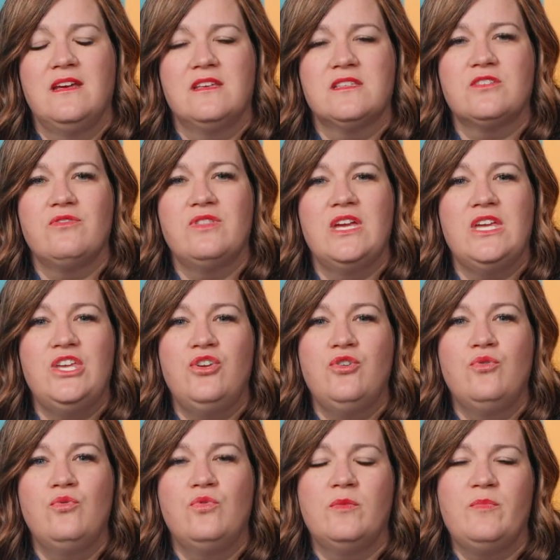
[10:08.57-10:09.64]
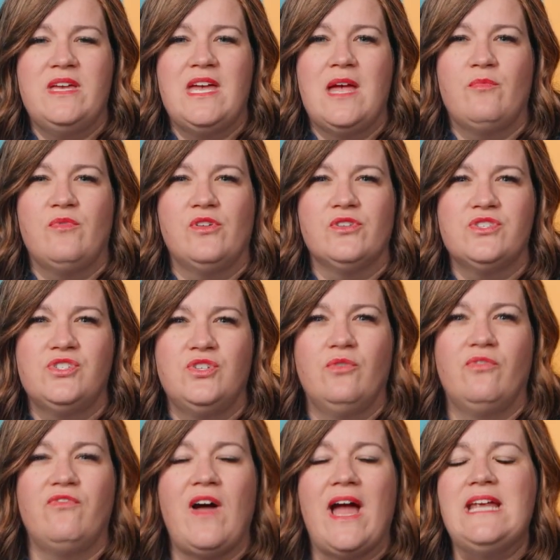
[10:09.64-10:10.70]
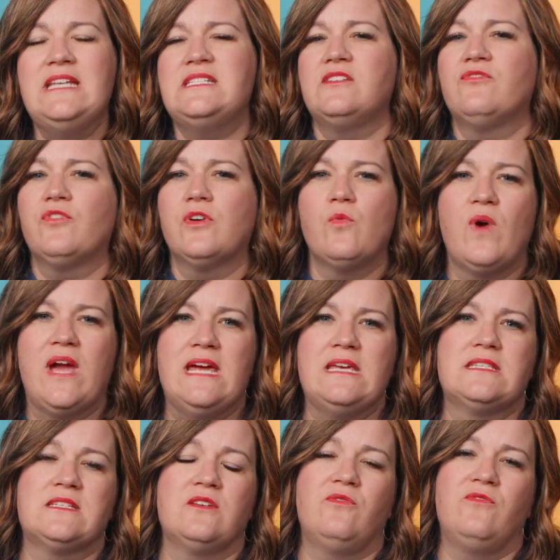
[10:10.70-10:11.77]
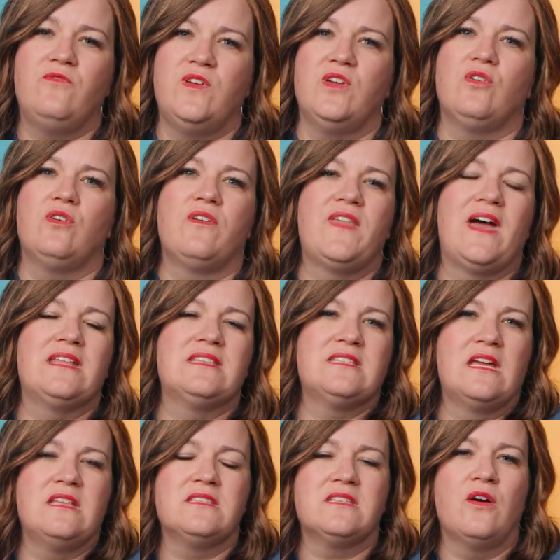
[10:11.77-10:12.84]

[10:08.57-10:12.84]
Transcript: so that you will be able to find different ways to feel that sense